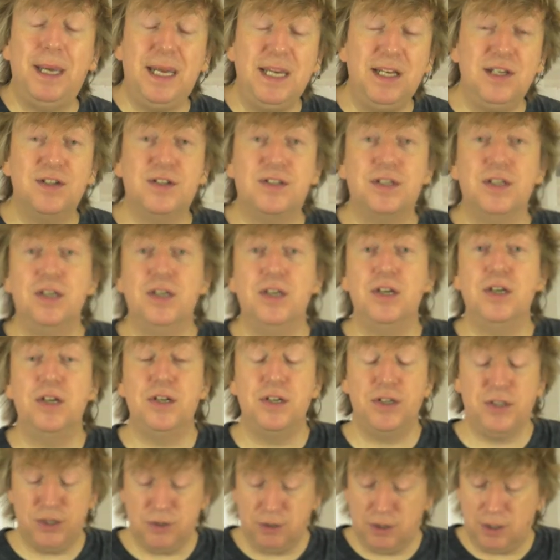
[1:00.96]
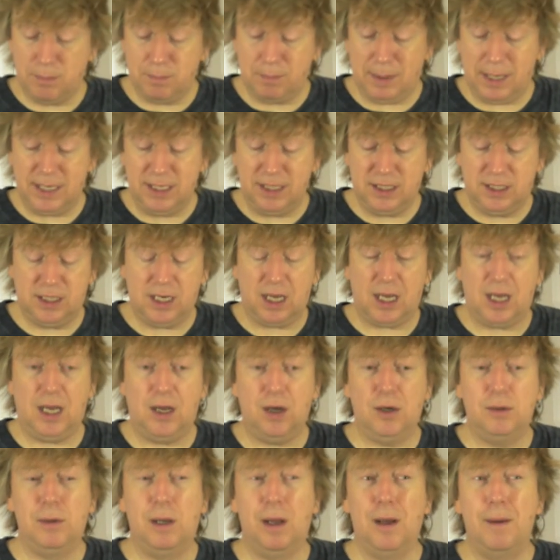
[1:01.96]
pizzas, you can make
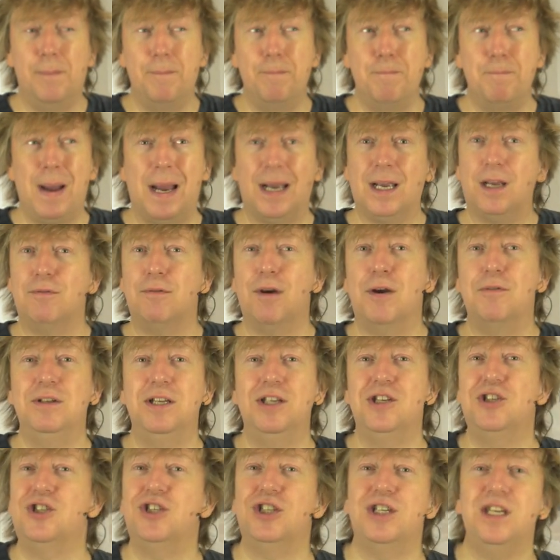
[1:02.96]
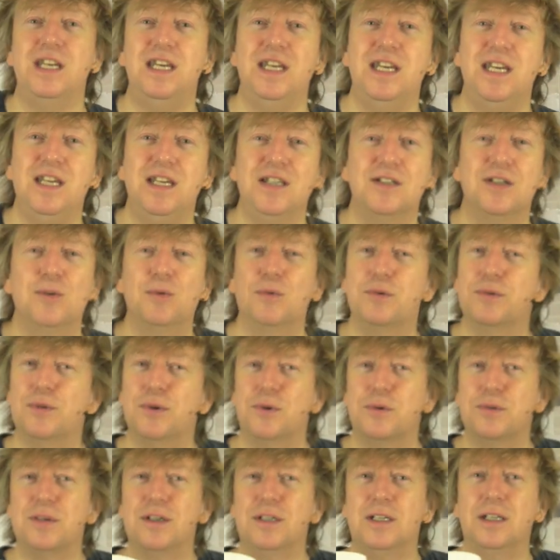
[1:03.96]
uh, uh macaroni cheese, and all
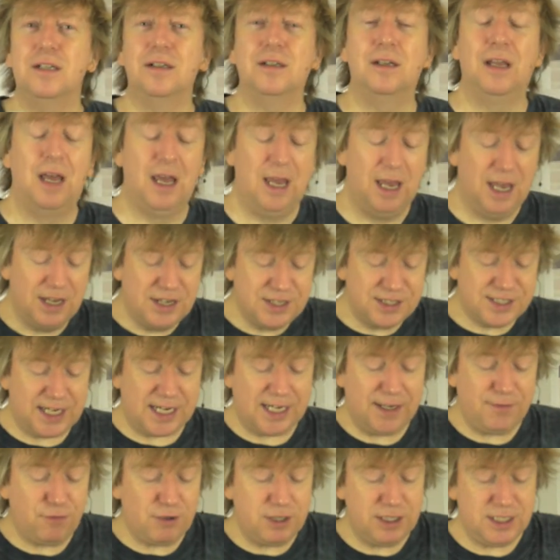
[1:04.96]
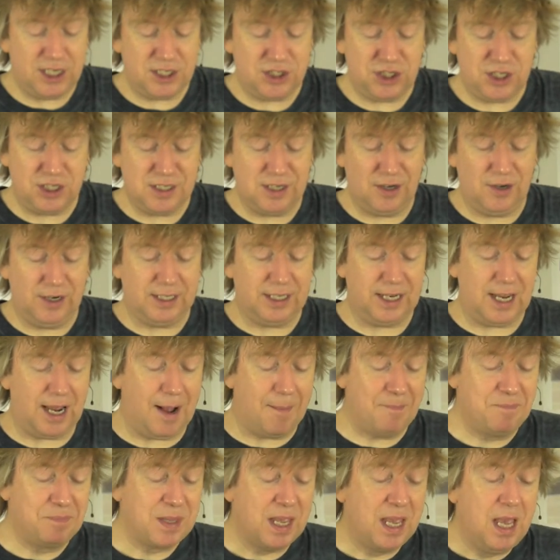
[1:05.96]
sorts of little savory dishes dishes like
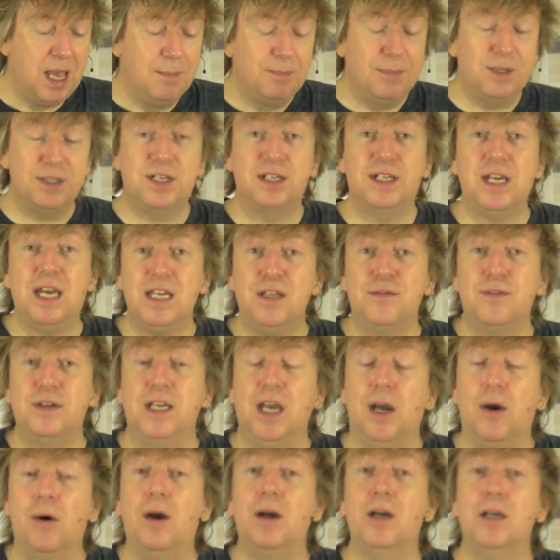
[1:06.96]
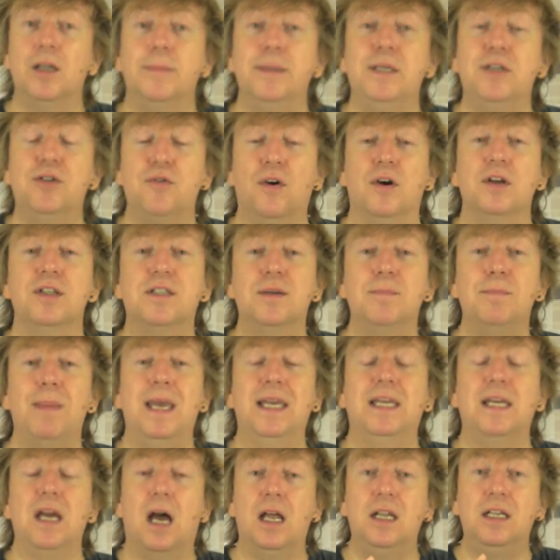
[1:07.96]
that. But today's video, I'm going to be trying to
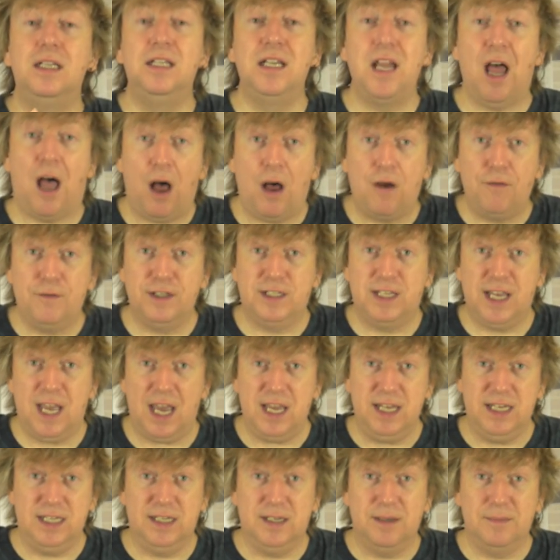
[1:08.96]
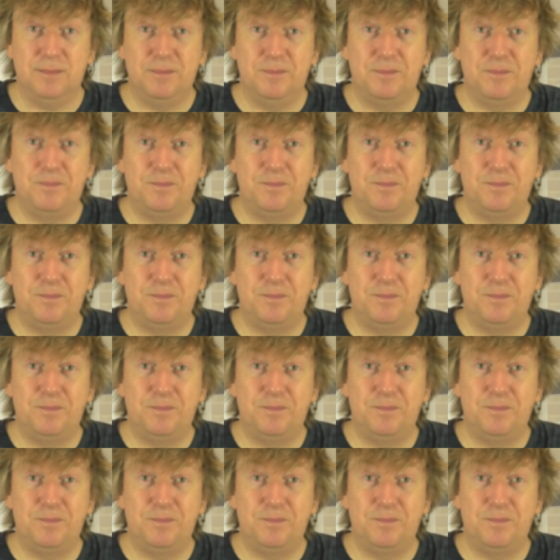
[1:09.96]
make a lava cake.